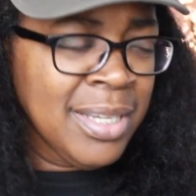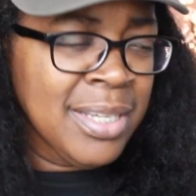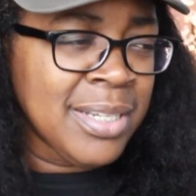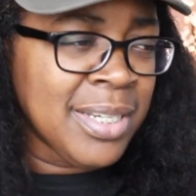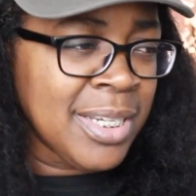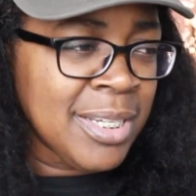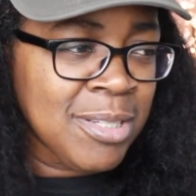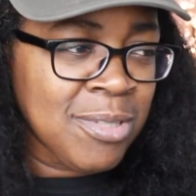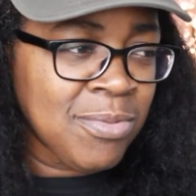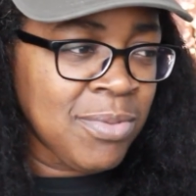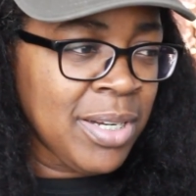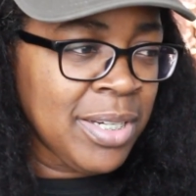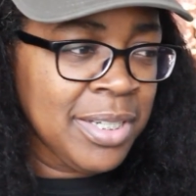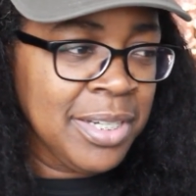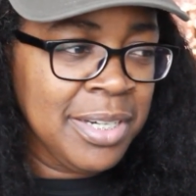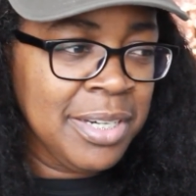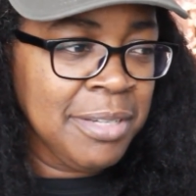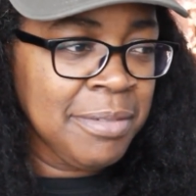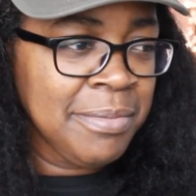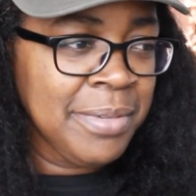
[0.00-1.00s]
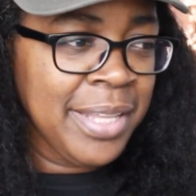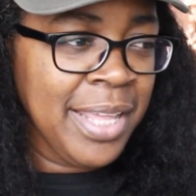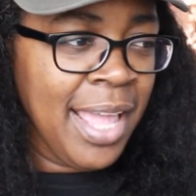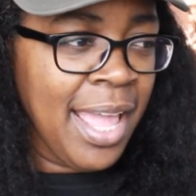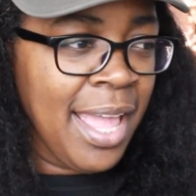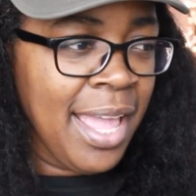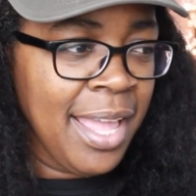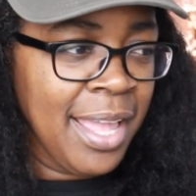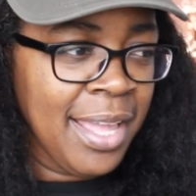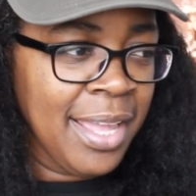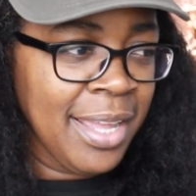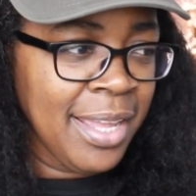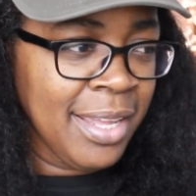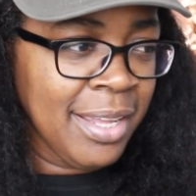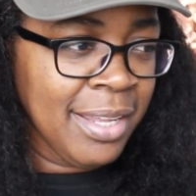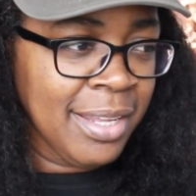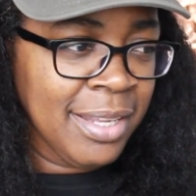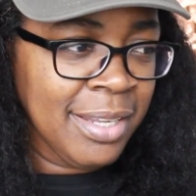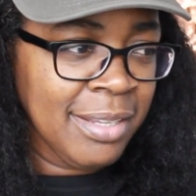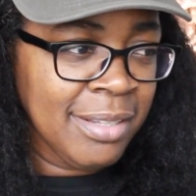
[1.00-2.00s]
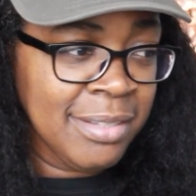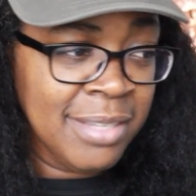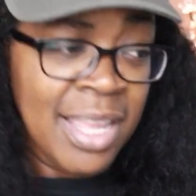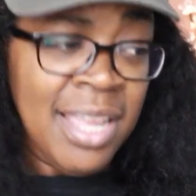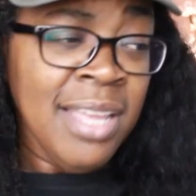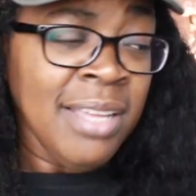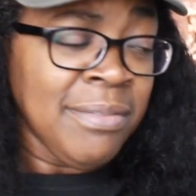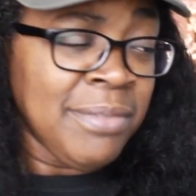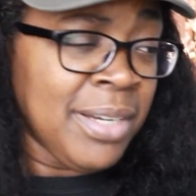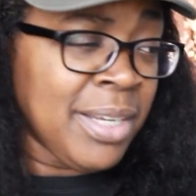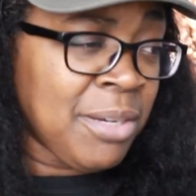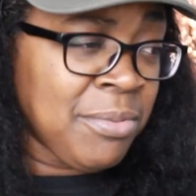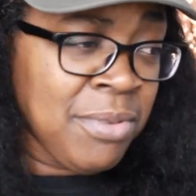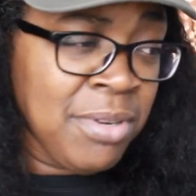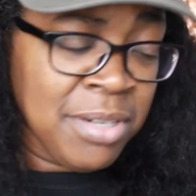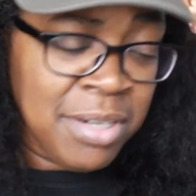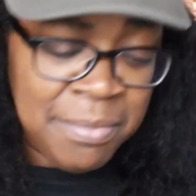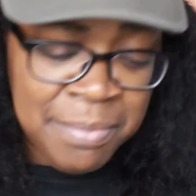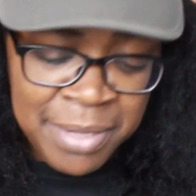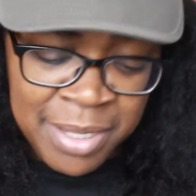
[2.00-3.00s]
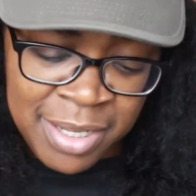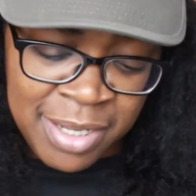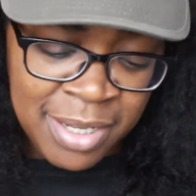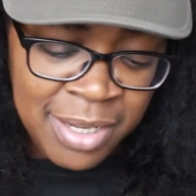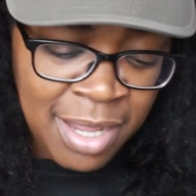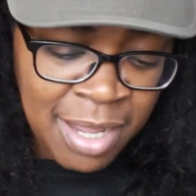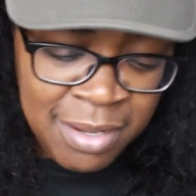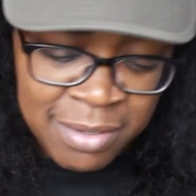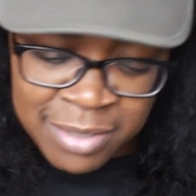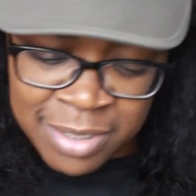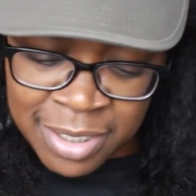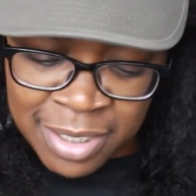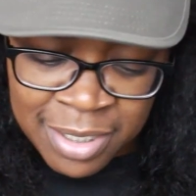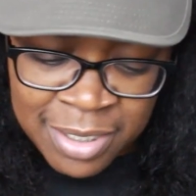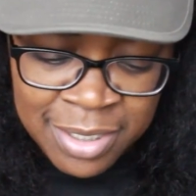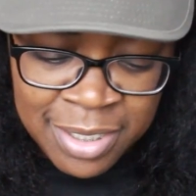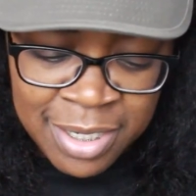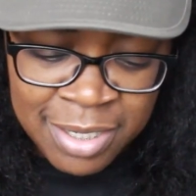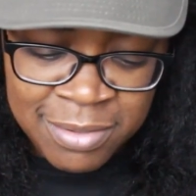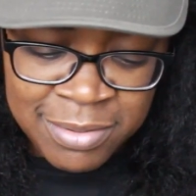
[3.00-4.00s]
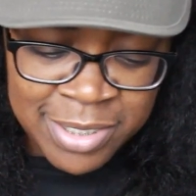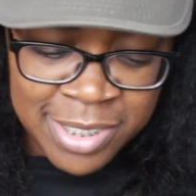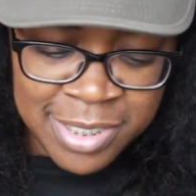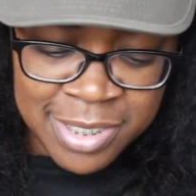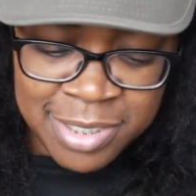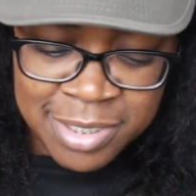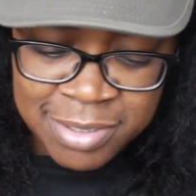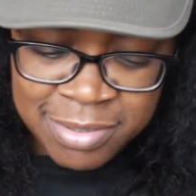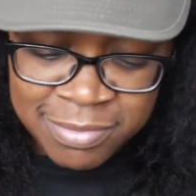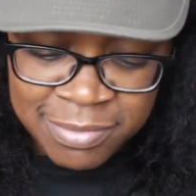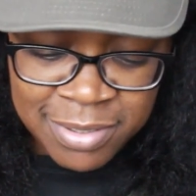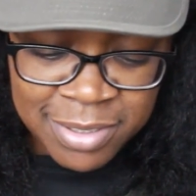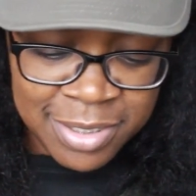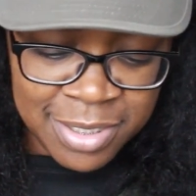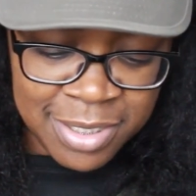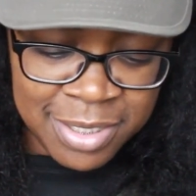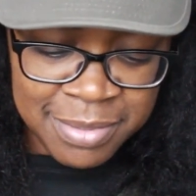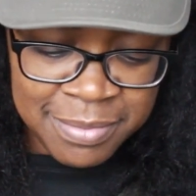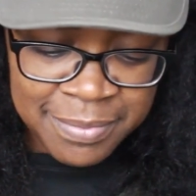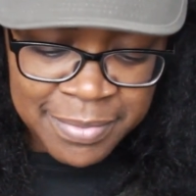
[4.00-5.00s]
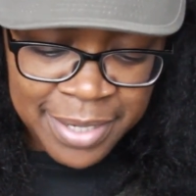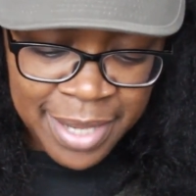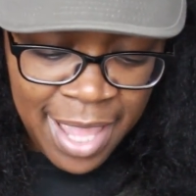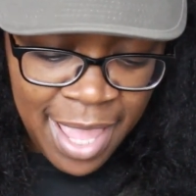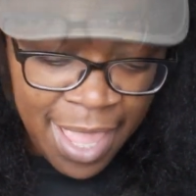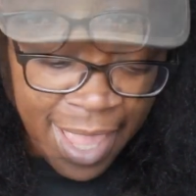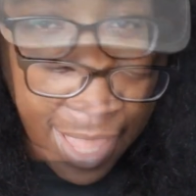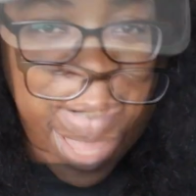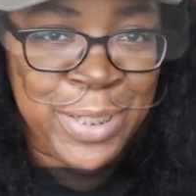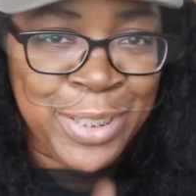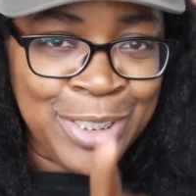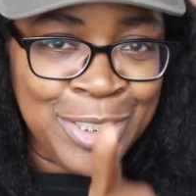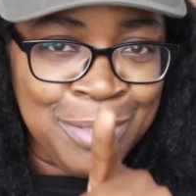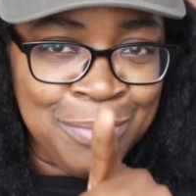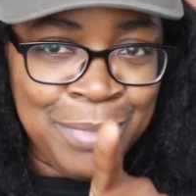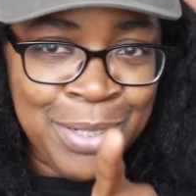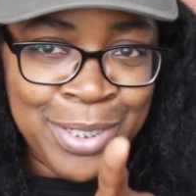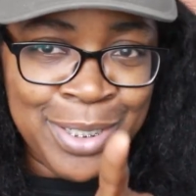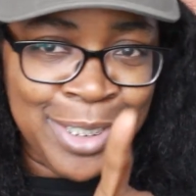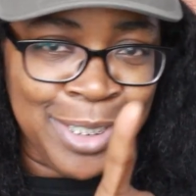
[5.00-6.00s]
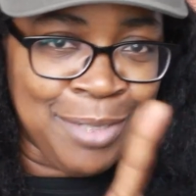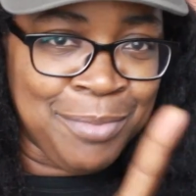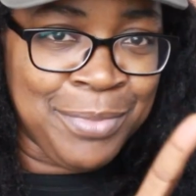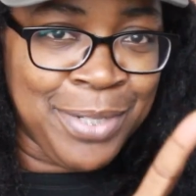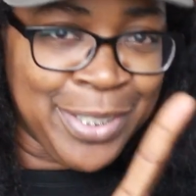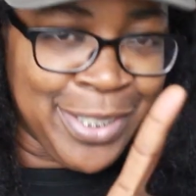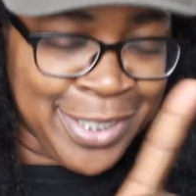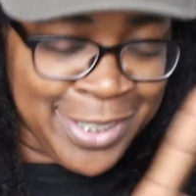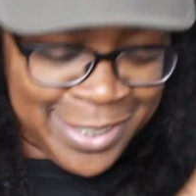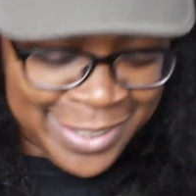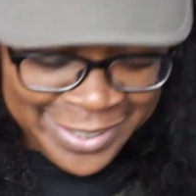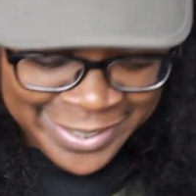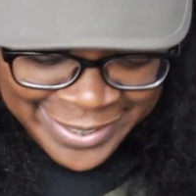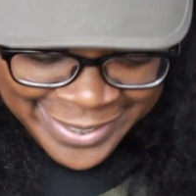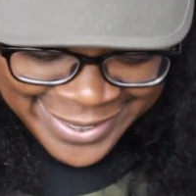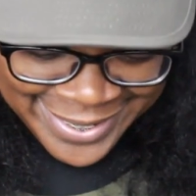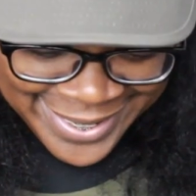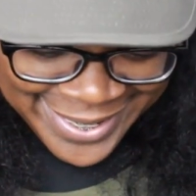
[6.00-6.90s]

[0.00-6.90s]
Just one of them days when I want to be all alone. It's just one of them days. Monica.